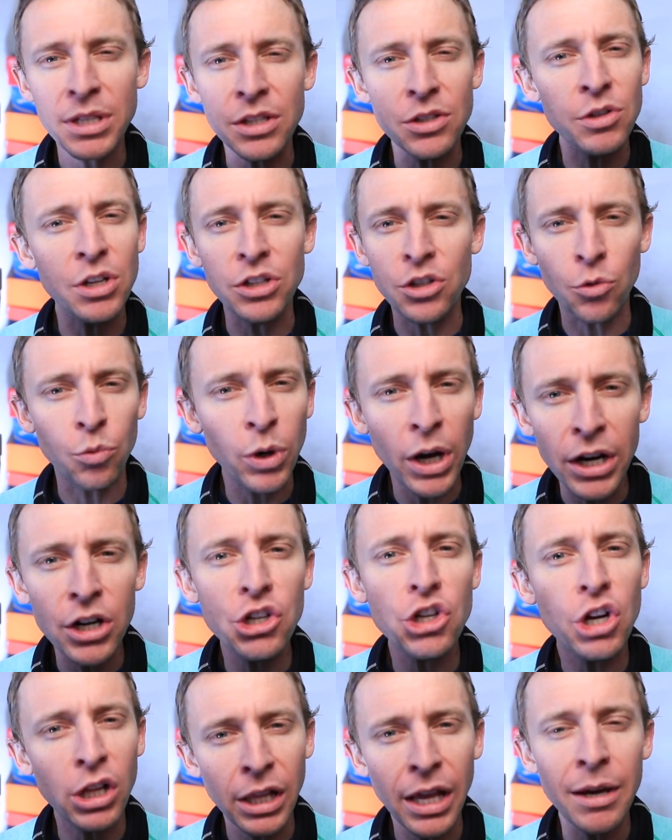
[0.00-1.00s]
It's, it's a
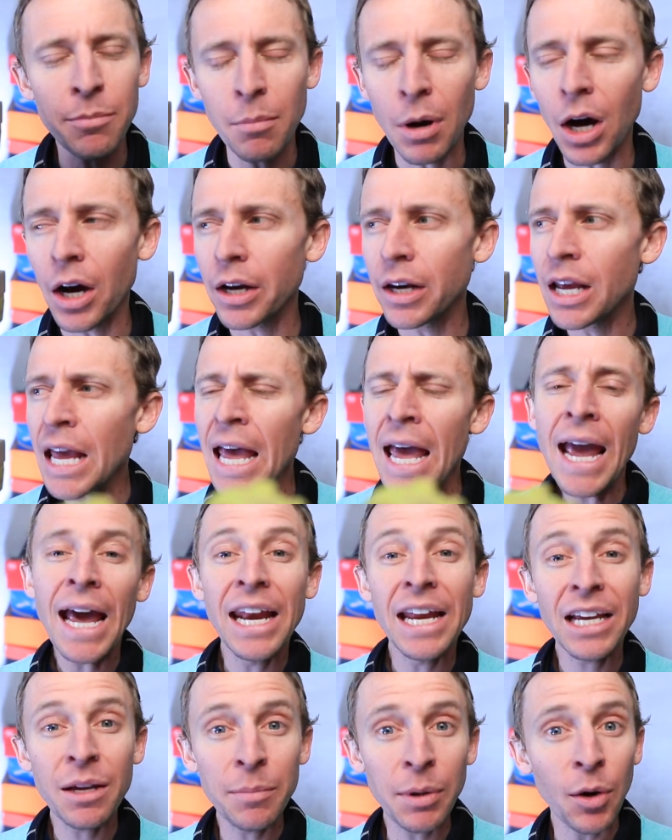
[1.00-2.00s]
reddish clay mud
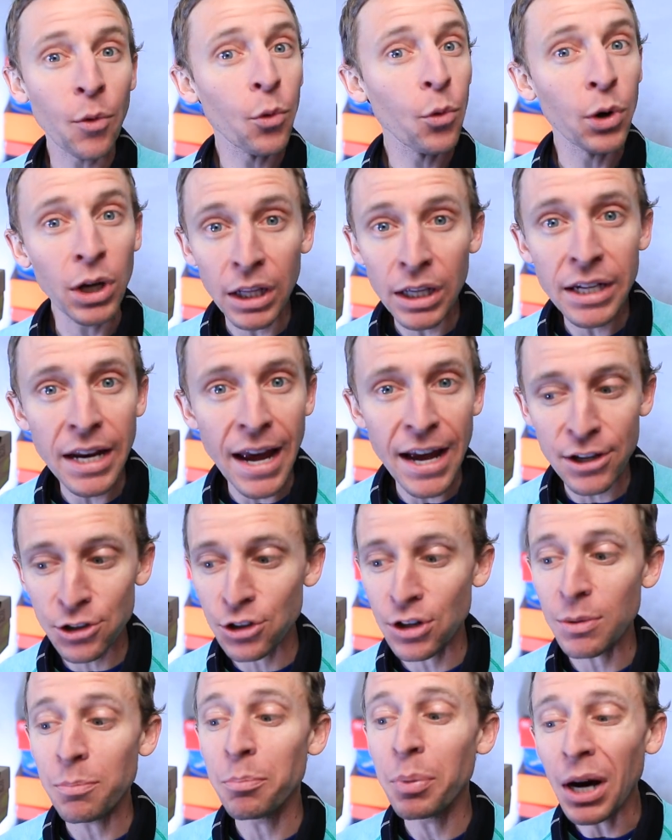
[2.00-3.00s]
and it can be really
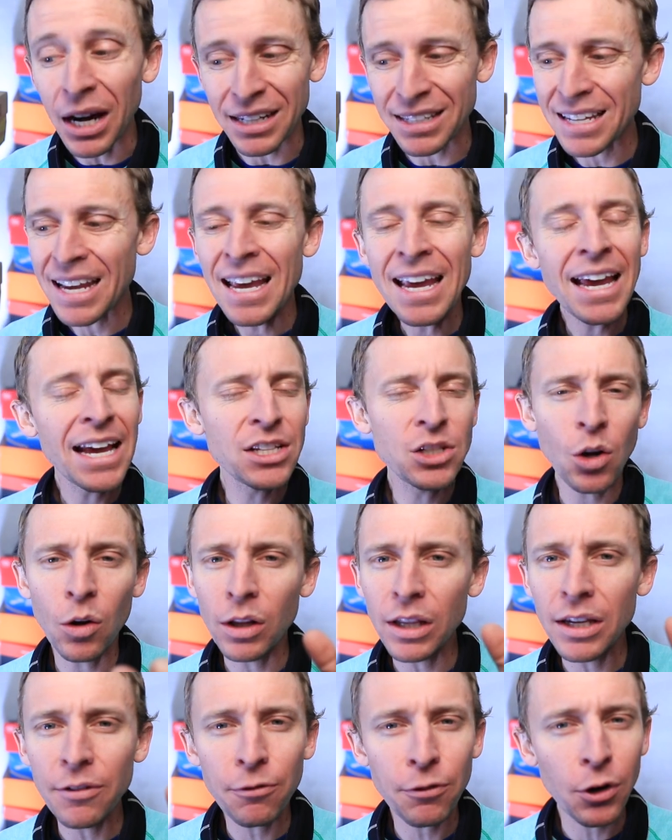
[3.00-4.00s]
nasty, but it's
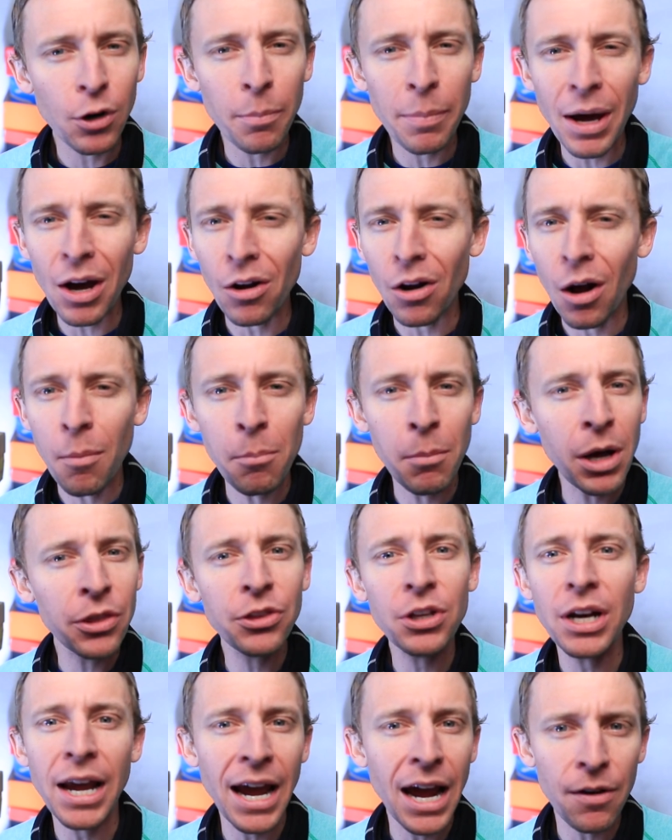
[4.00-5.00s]
only for about a
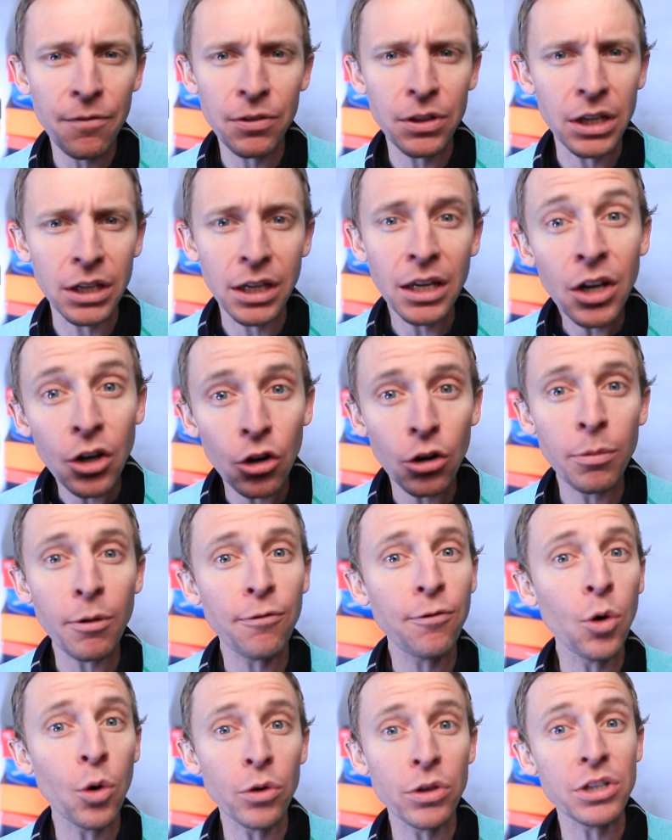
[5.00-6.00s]
month and a half of the year
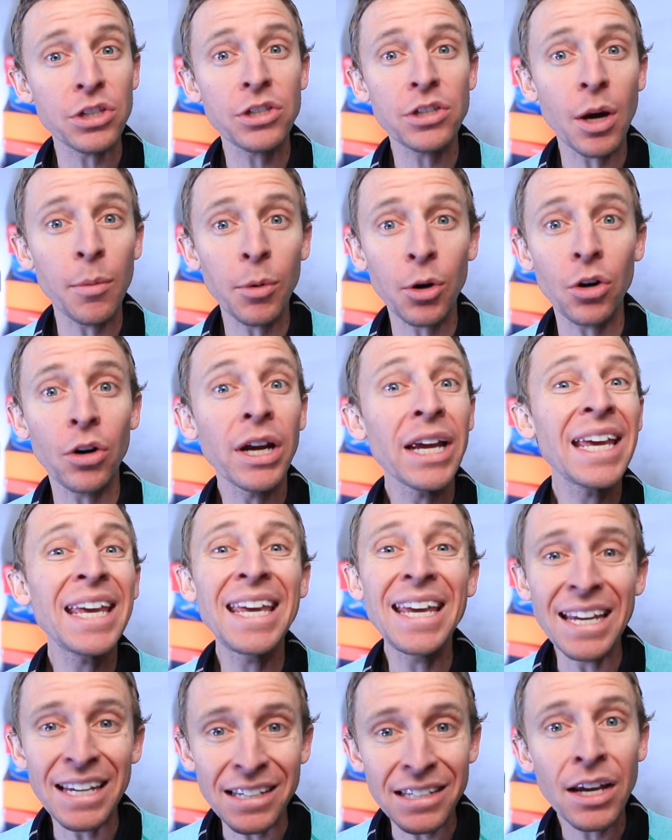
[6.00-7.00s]
before the summer
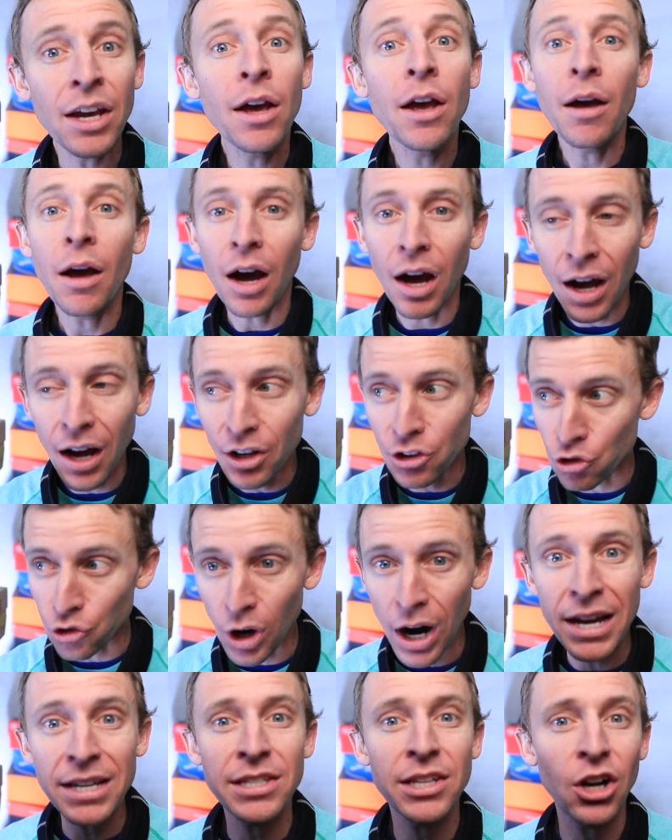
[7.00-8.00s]
heat uh,
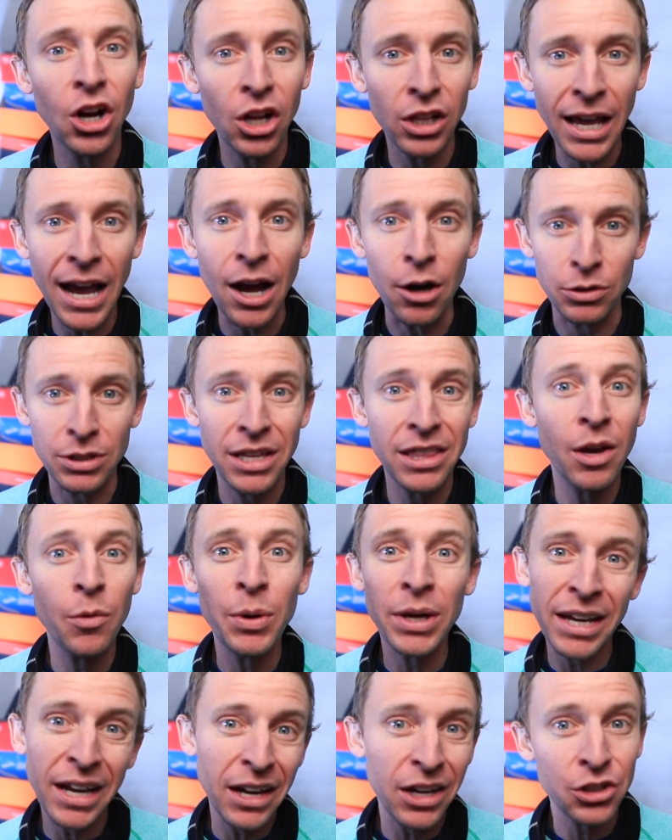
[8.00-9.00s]
dries it all out. And then
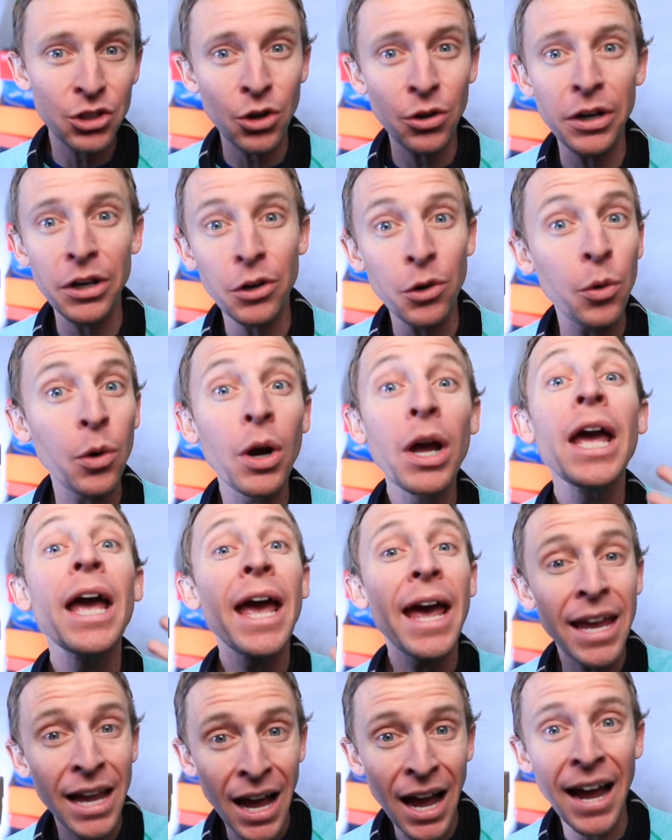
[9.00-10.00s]
we kind of turn into
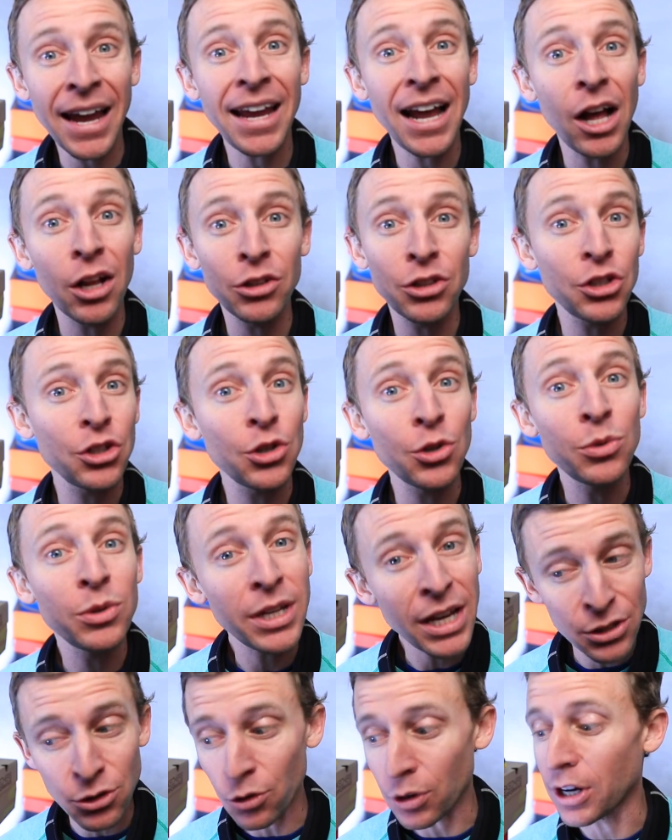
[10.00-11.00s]
a high altitude
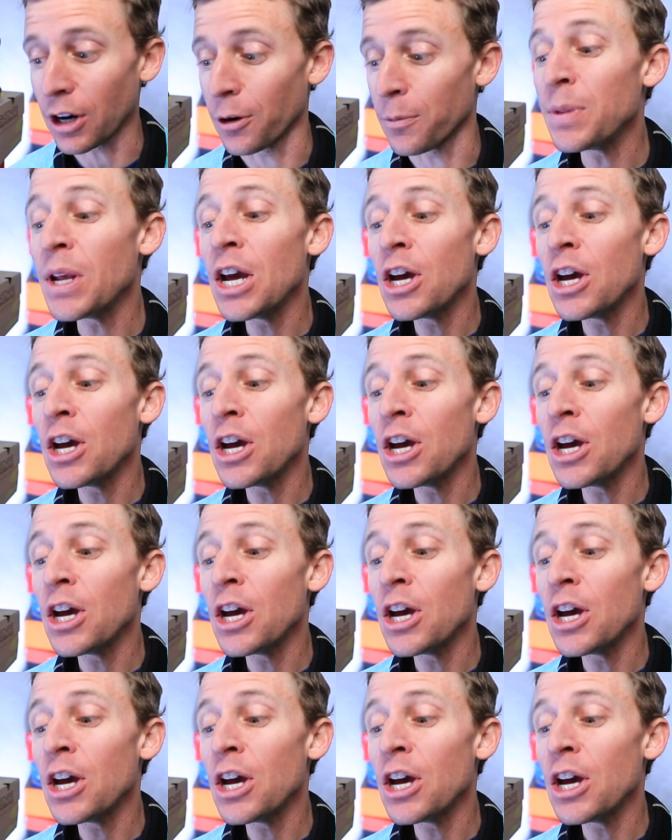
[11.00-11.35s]
desert here.